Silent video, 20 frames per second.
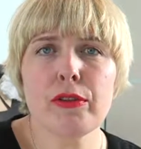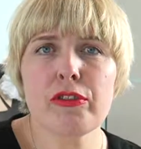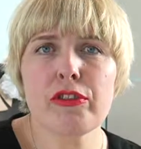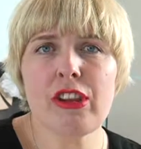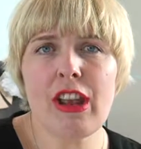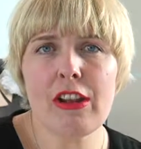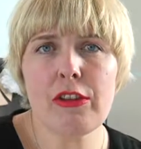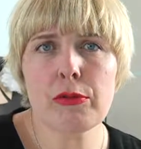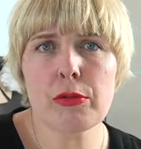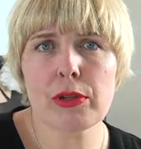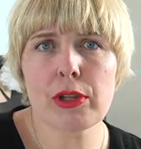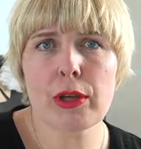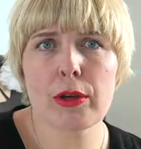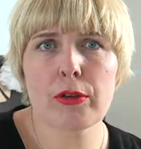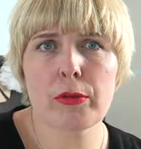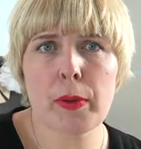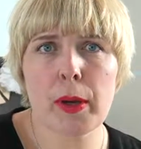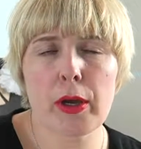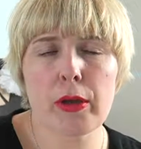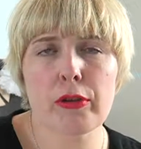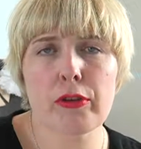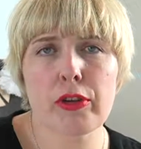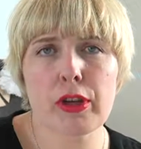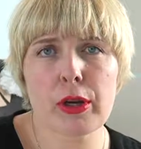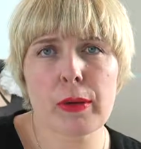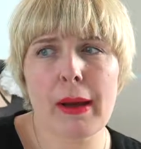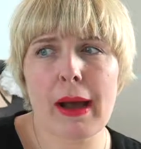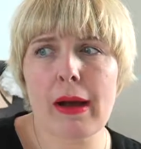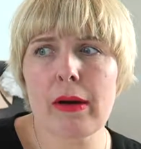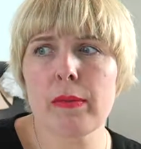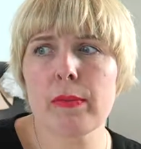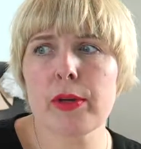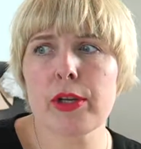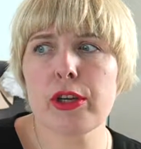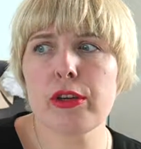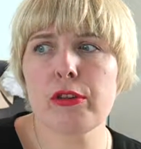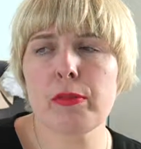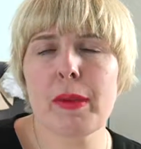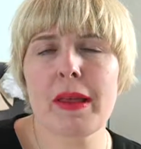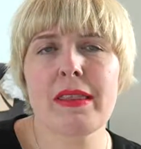schedule those posts to go out, but
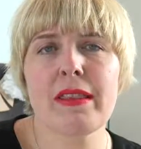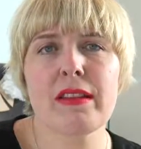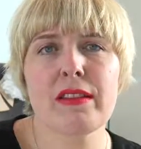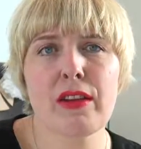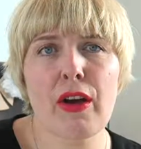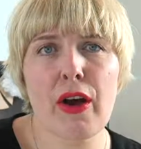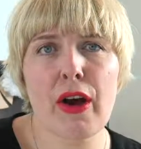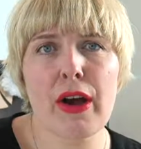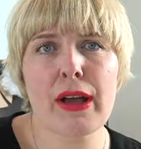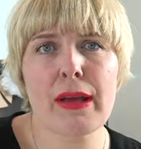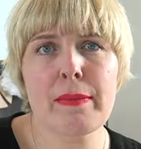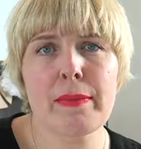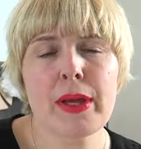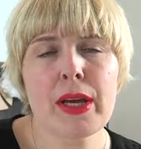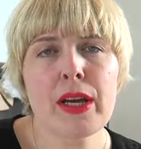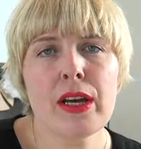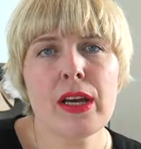you spend the time